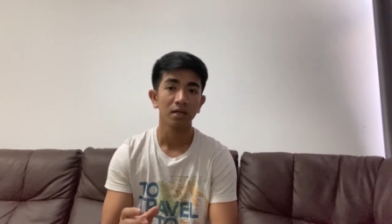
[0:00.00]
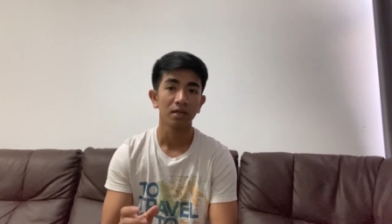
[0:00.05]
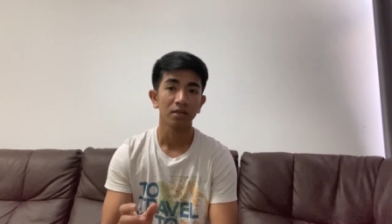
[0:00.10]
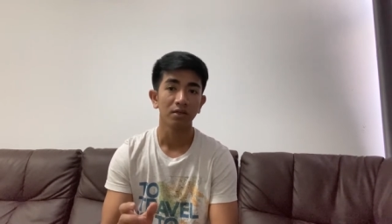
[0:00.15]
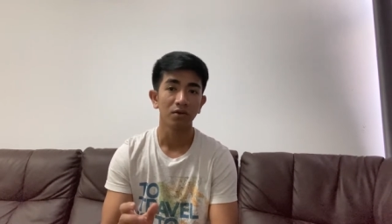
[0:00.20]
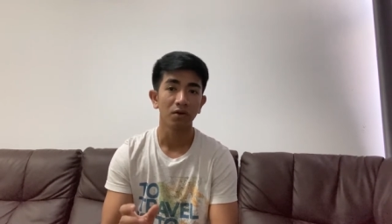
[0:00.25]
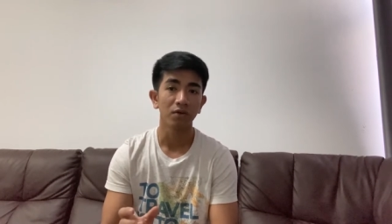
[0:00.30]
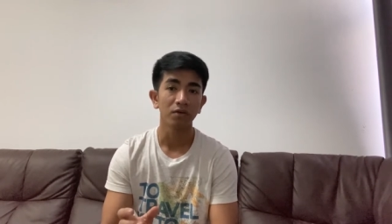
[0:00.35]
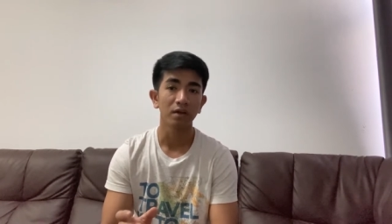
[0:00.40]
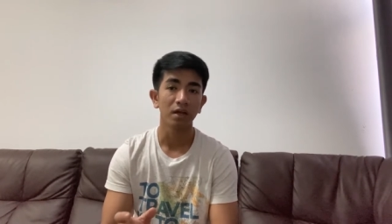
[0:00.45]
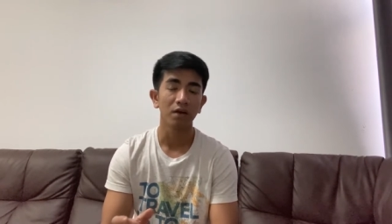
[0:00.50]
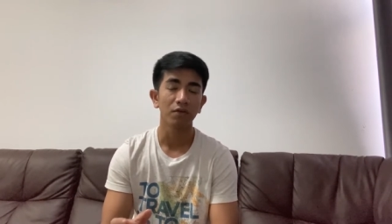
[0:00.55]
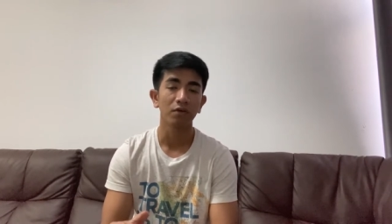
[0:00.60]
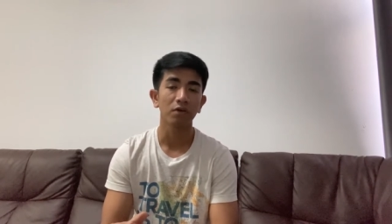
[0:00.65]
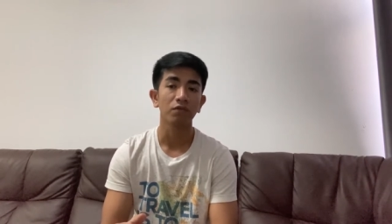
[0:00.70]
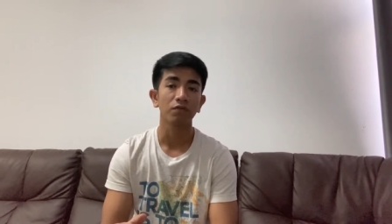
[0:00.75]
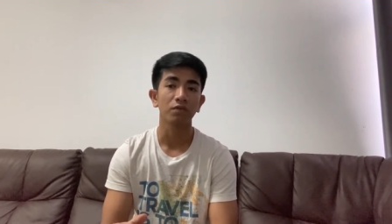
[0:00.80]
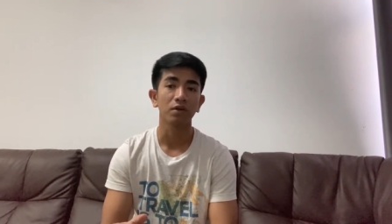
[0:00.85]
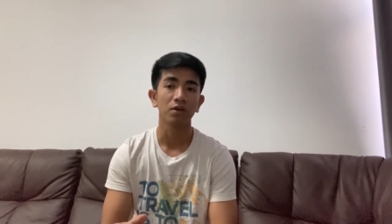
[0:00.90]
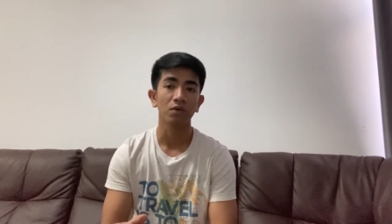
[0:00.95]
Not every
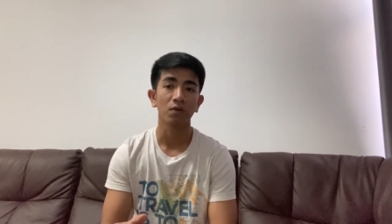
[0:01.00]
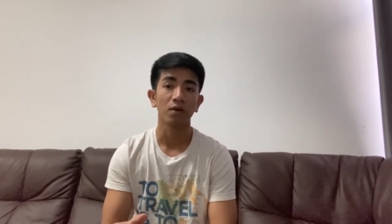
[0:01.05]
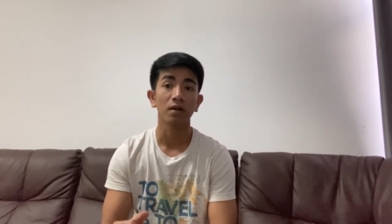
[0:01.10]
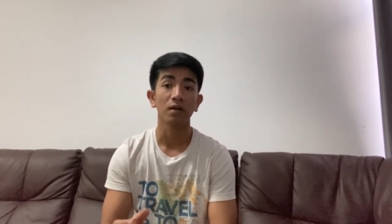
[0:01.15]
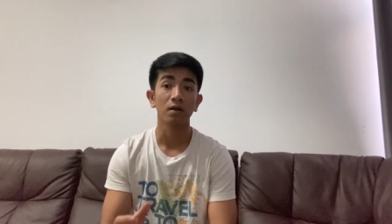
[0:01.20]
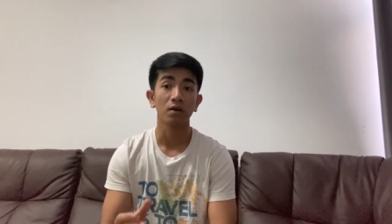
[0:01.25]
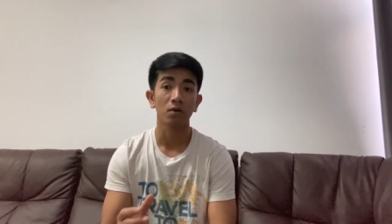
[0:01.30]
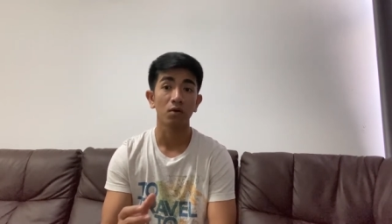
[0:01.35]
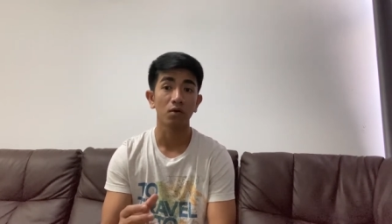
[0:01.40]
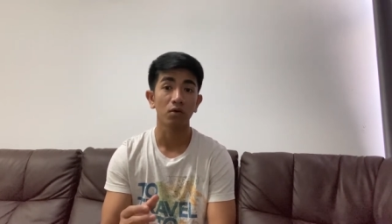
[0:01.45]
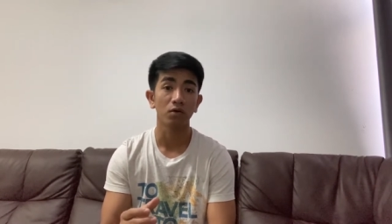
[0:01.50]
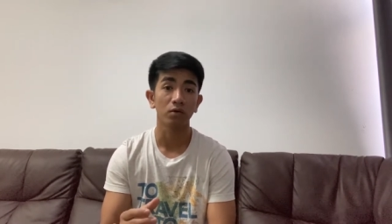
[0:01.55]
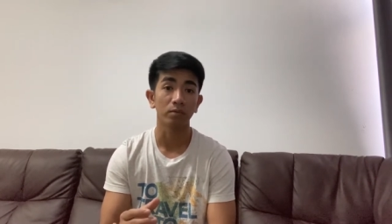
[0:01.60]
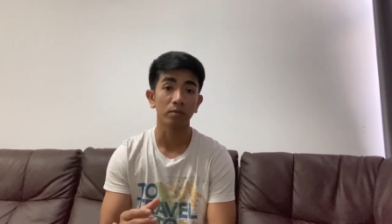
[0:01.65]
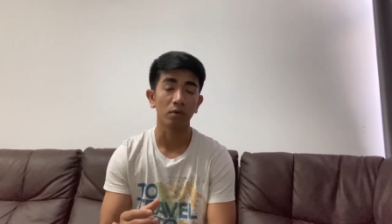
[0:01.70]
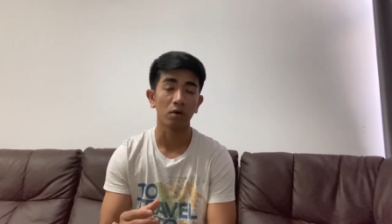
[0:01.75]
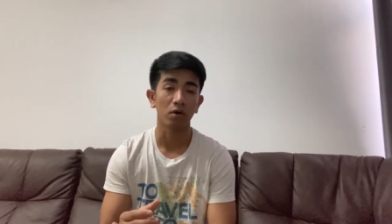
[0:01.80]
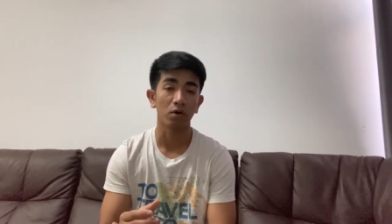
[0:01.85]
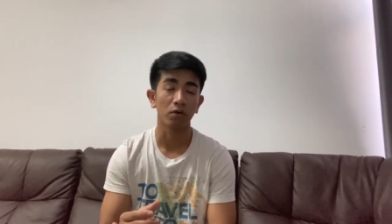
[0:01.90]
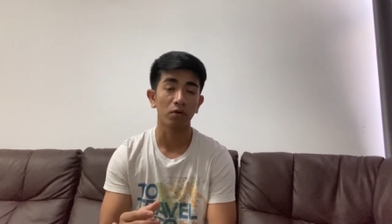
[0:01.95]
funeral home
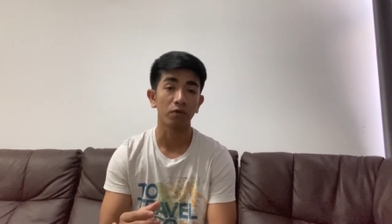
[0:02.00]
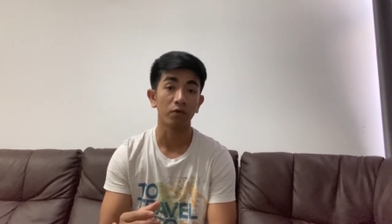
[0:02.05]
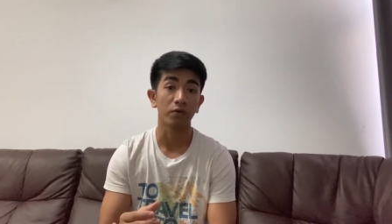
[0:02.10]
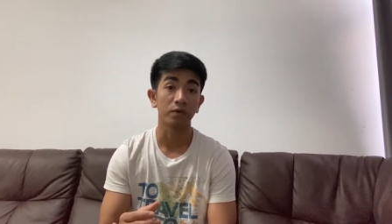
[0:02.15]
or